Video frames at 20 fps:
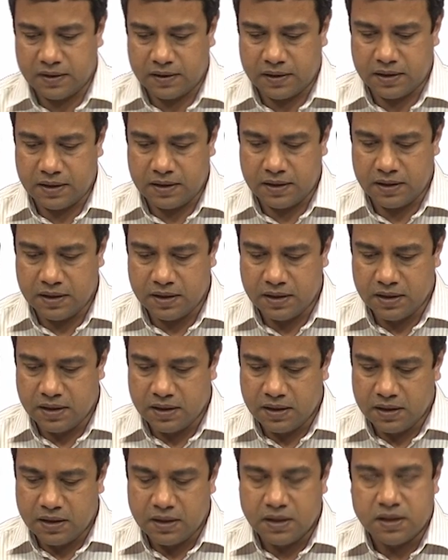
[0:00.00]
okay,
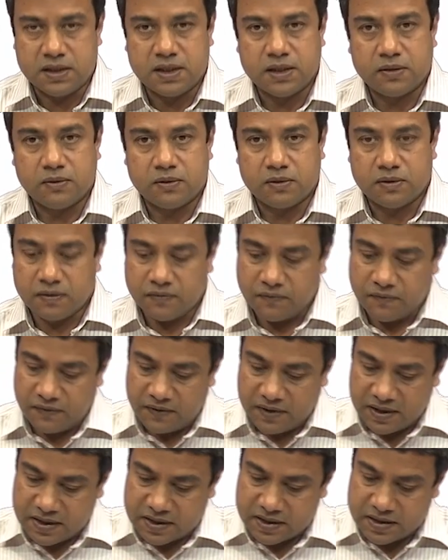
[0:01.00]
is equal to the
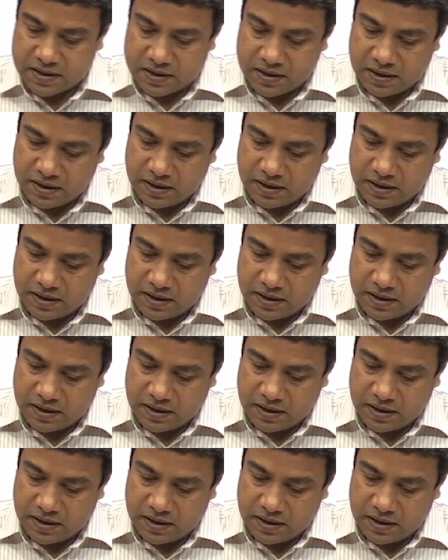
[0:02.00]
flux